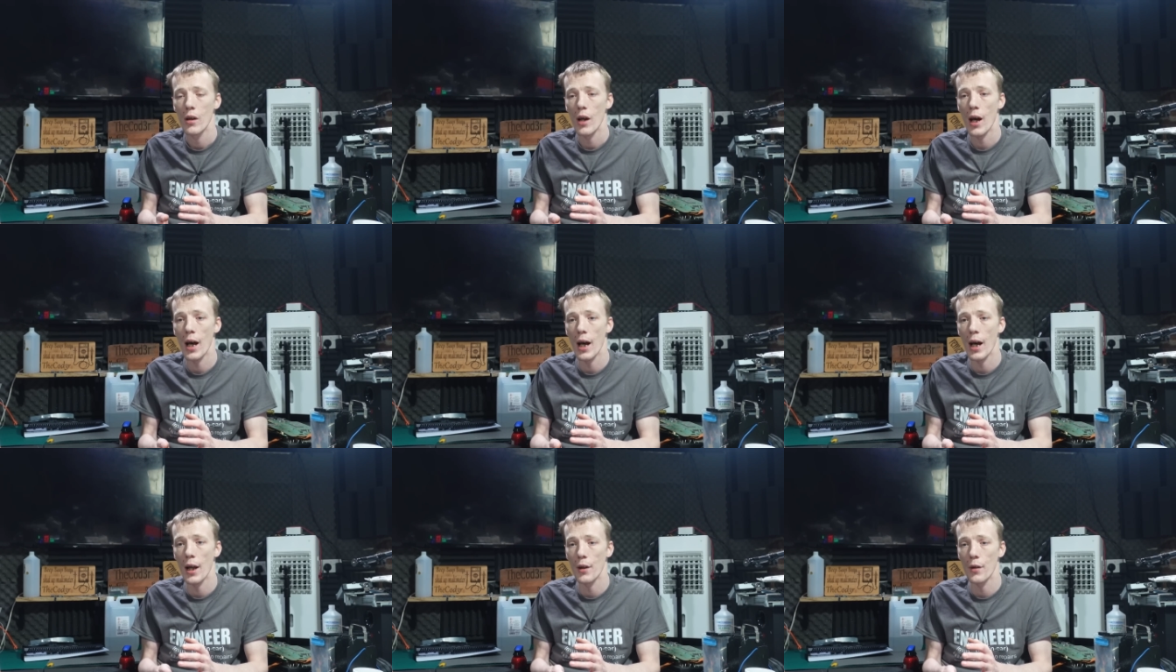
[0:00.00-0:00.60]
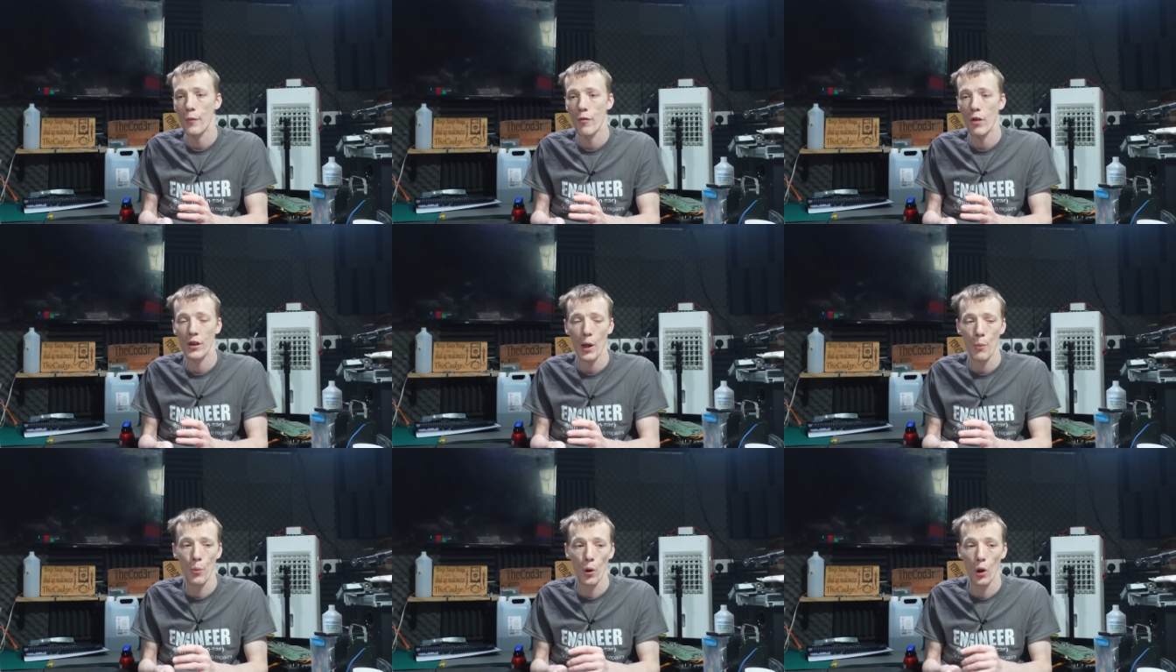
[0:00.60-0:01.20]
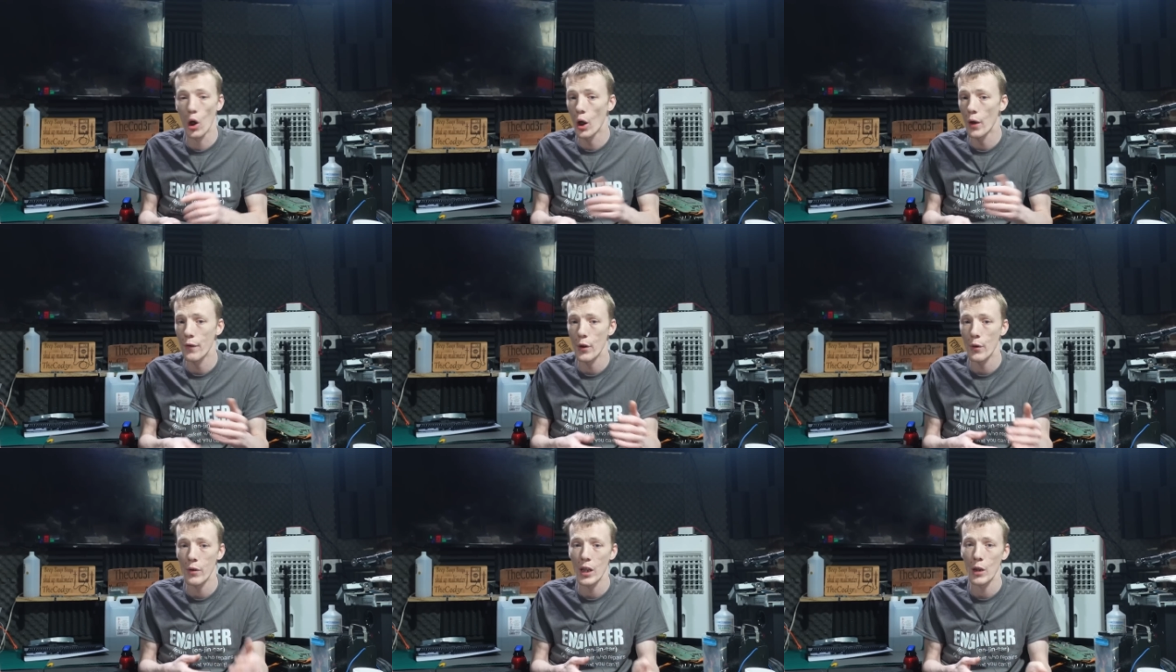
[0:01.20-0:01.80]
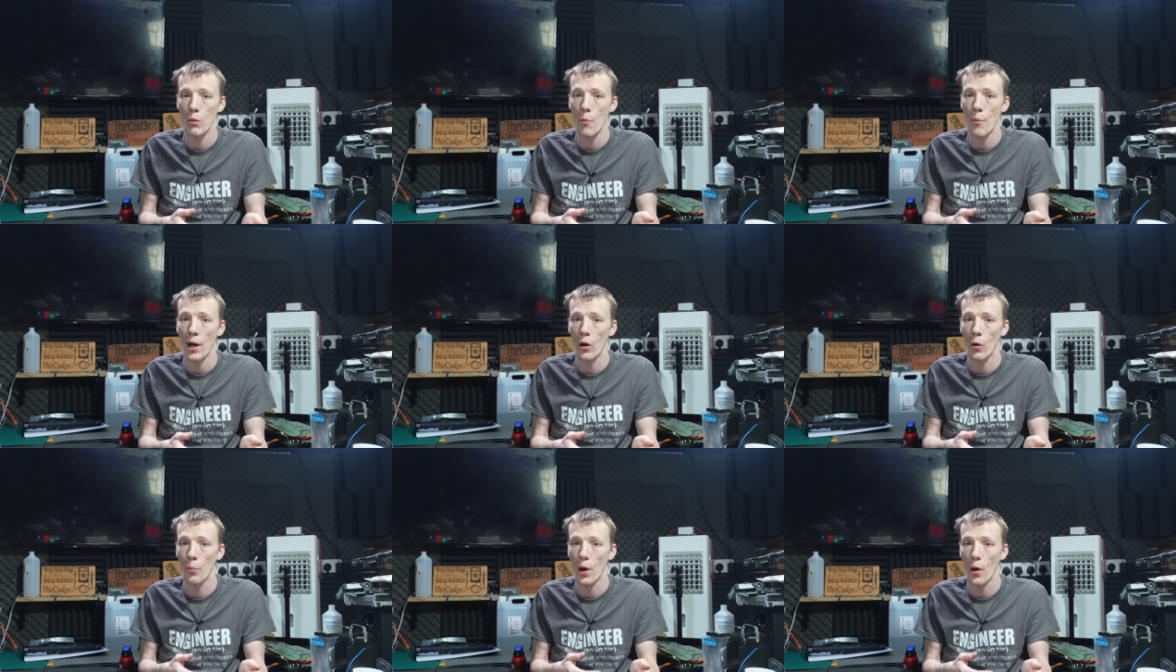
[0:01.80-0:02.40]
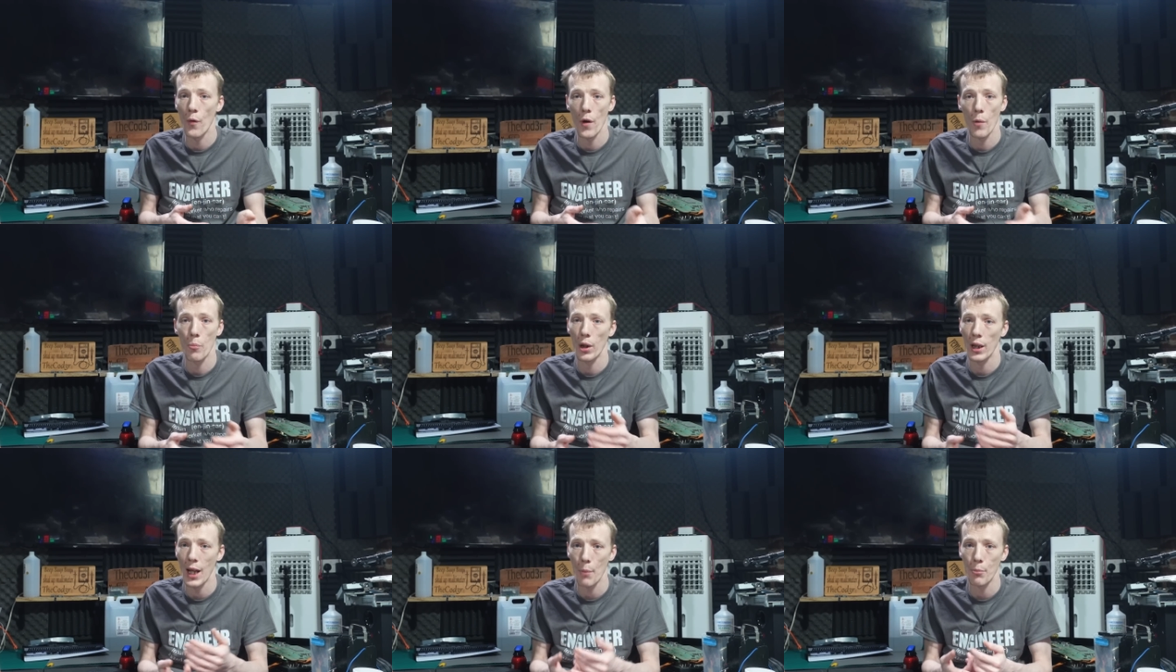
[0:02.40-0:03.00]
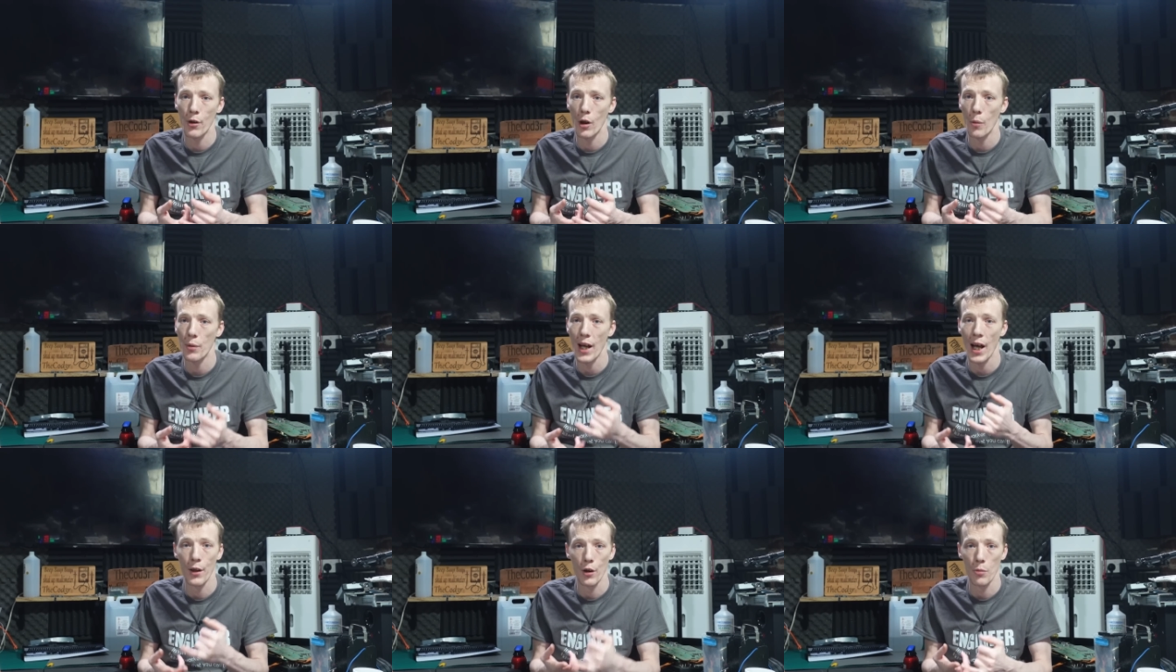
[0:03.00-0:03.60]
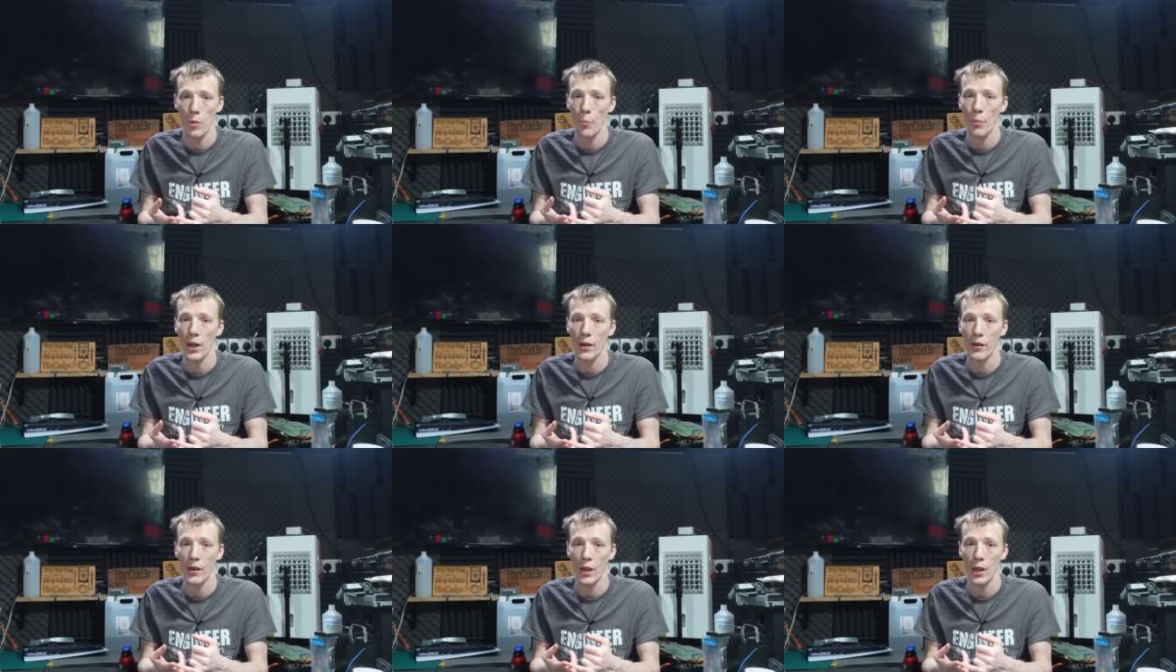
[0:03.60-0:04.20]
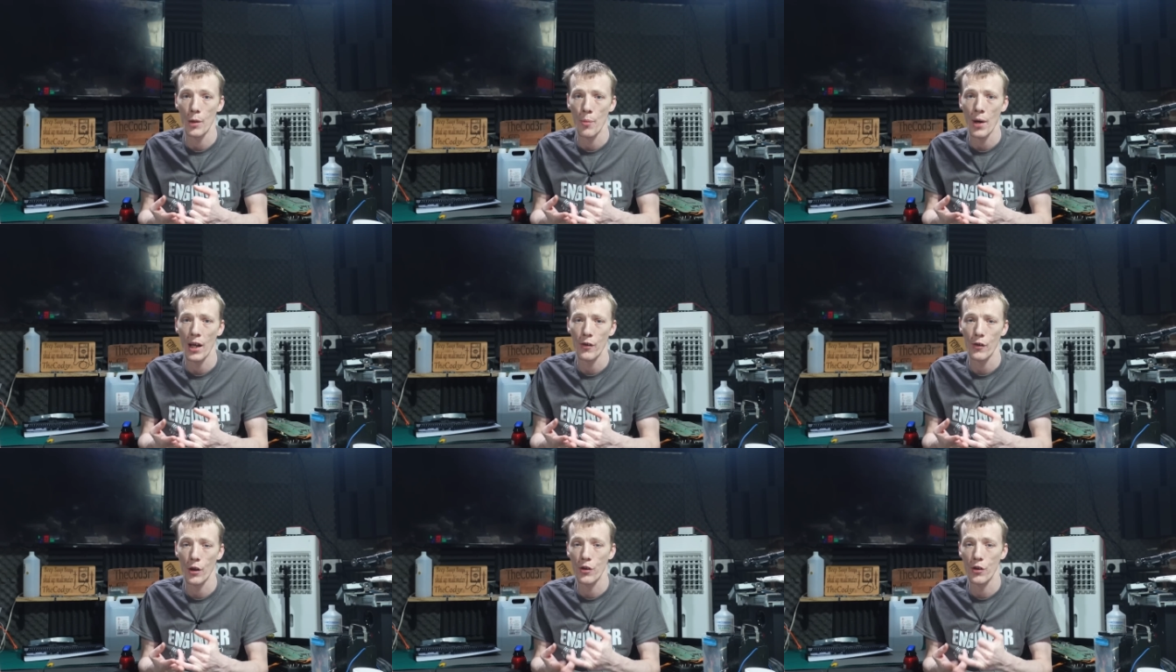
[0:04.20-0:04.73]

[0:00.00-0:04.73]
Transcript: and for example, I've used liquid metal both on my laptops and on my PC in the past.